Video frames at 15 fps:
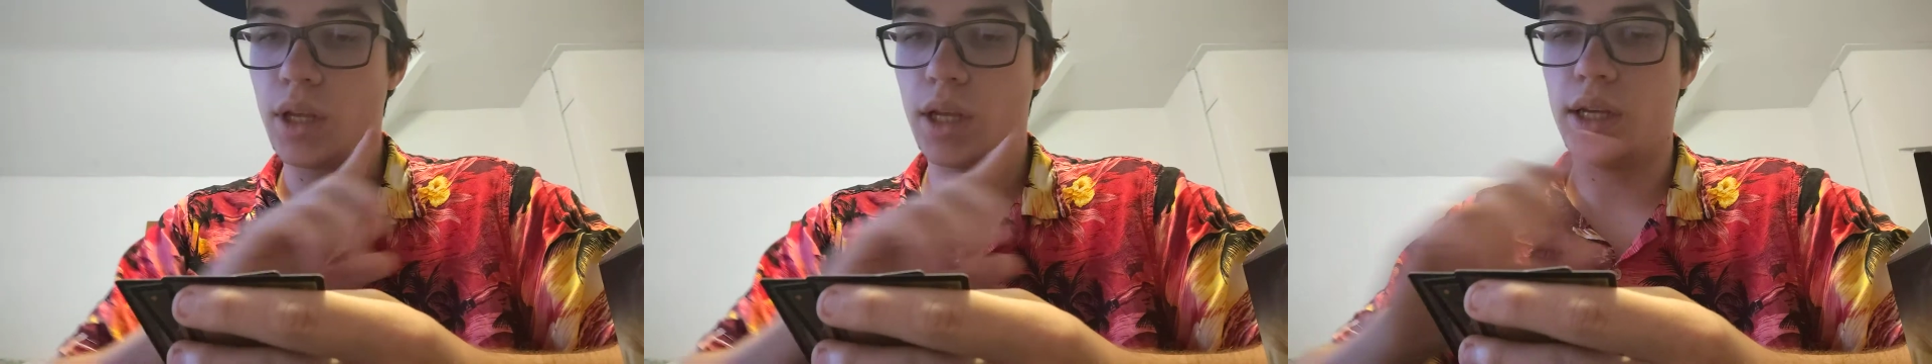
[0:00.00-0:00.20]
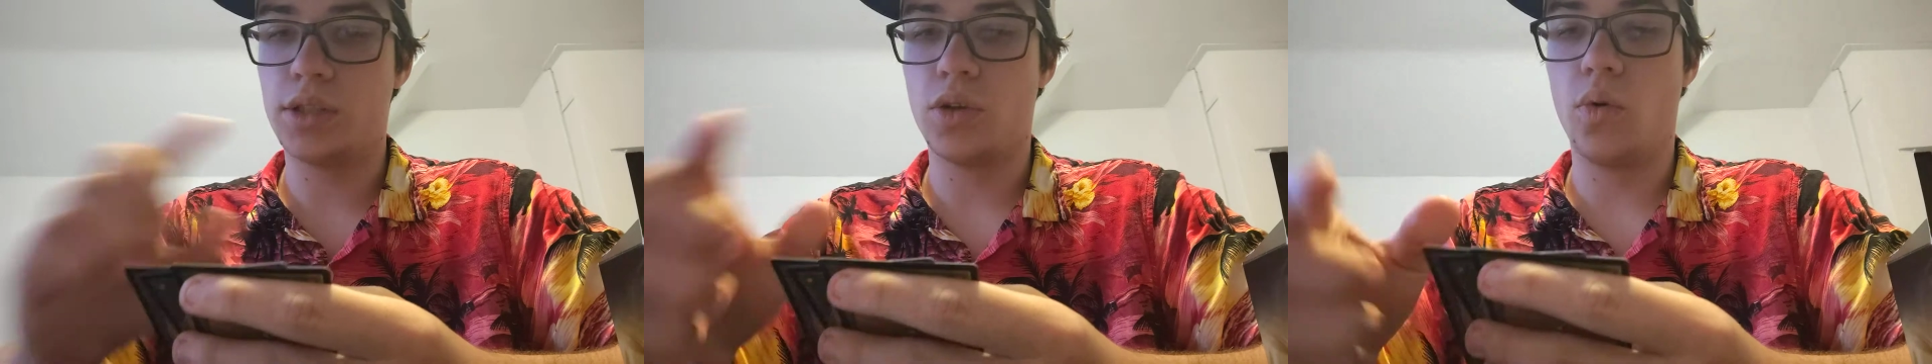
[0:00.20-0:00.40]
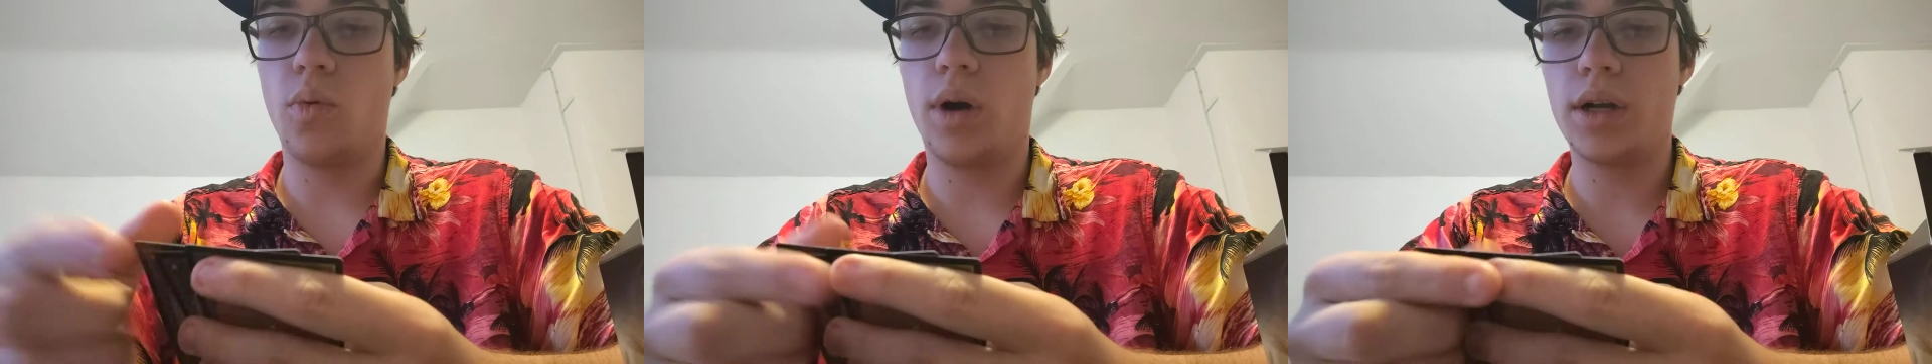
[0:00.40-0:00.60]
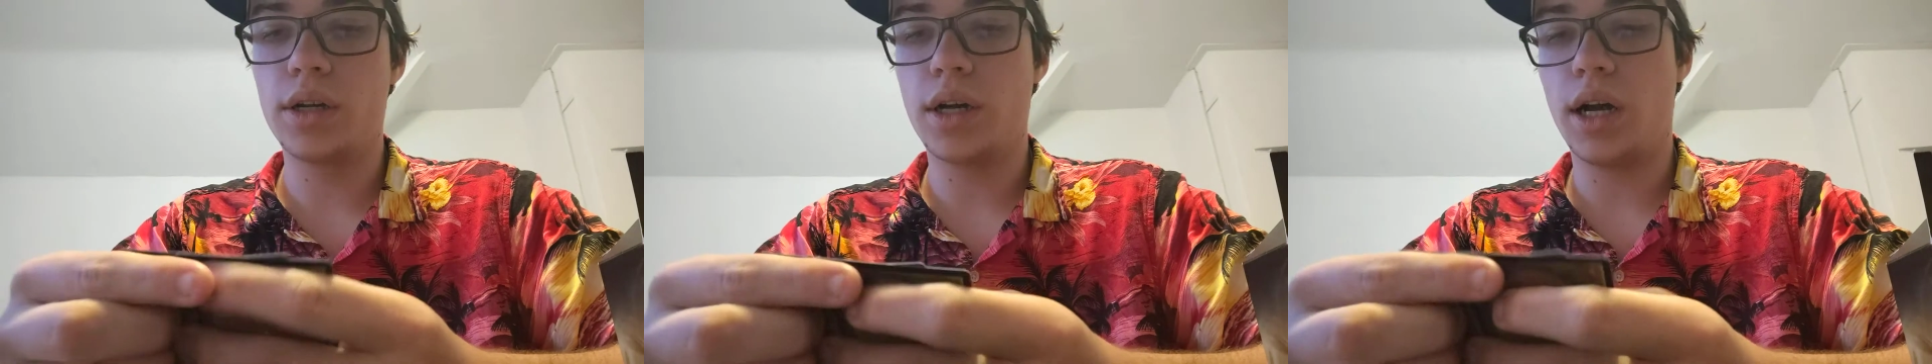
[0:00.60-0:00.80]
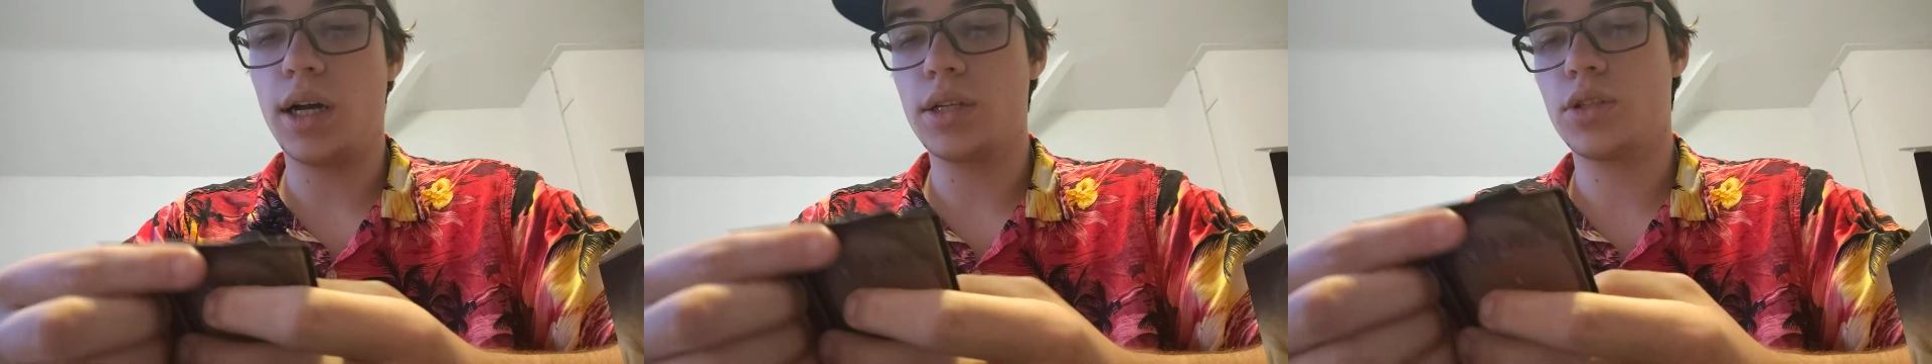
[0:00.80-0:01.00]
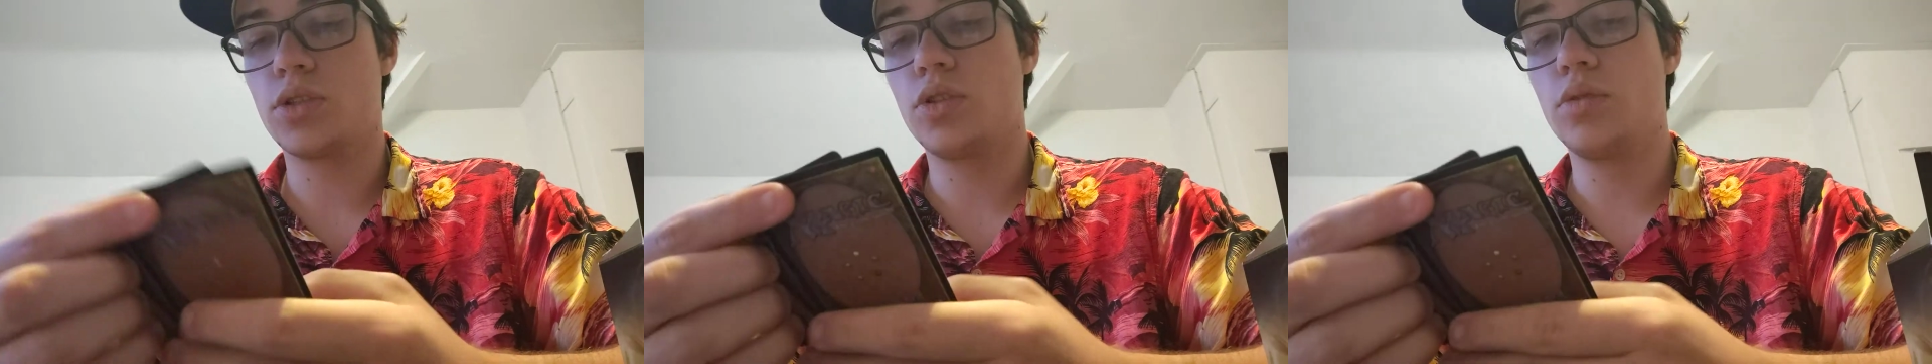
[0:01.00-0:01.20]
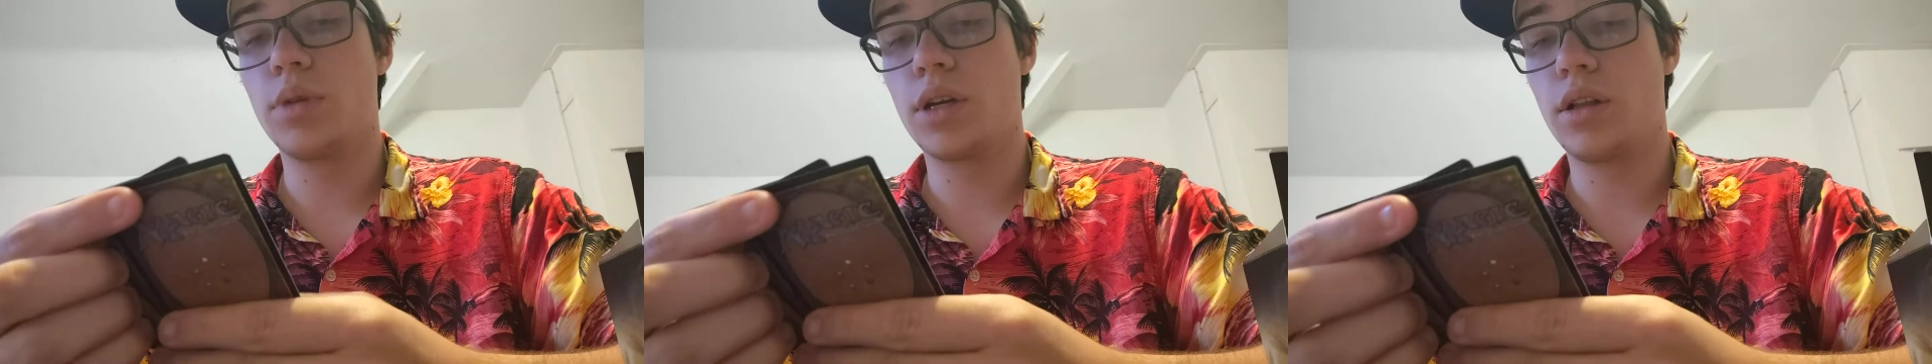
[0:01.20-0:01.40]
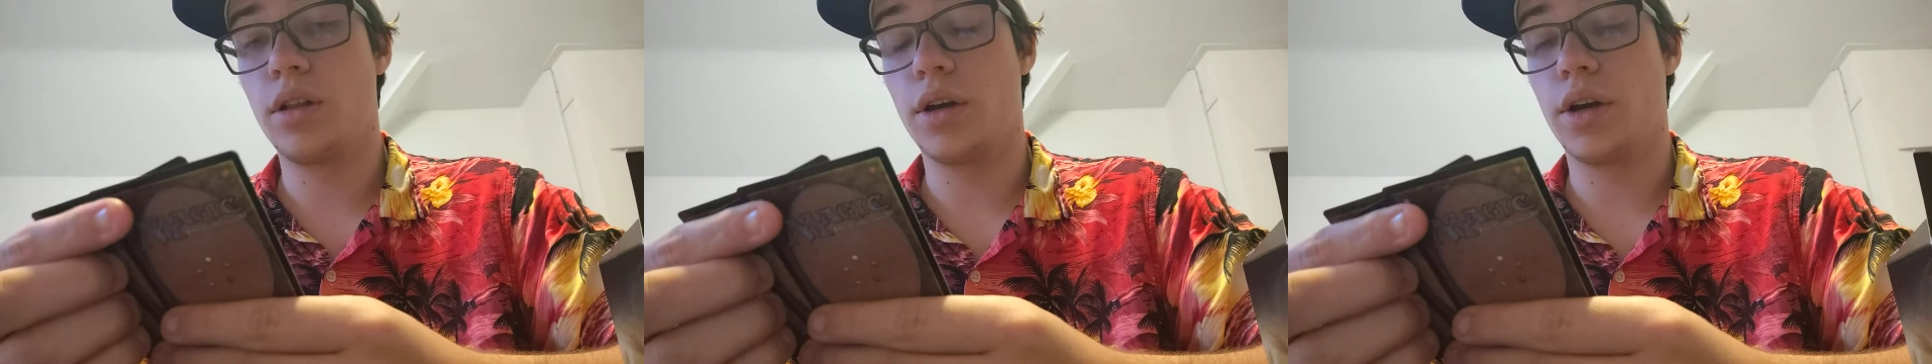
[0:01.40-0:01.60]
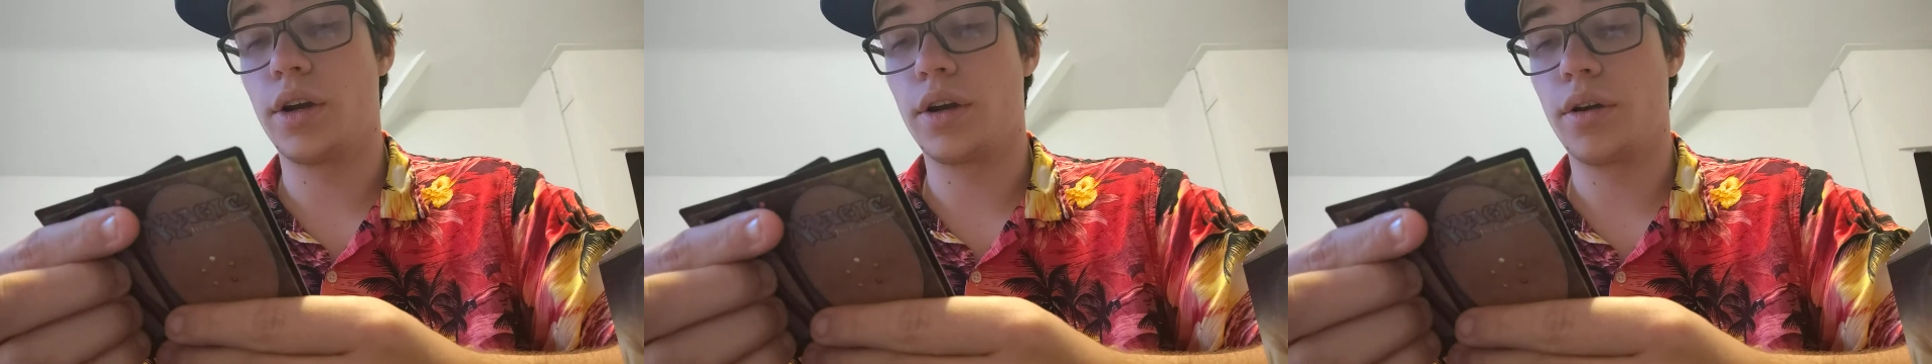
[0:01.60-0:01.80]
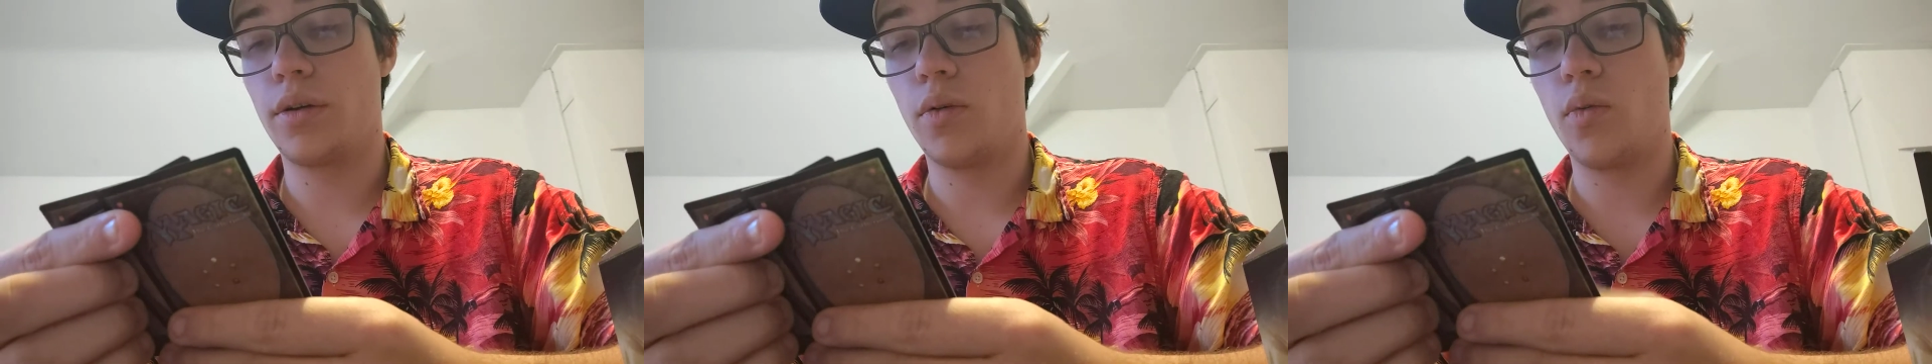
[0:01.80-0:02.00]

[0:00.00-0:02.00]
It's a 1 cost human cleric,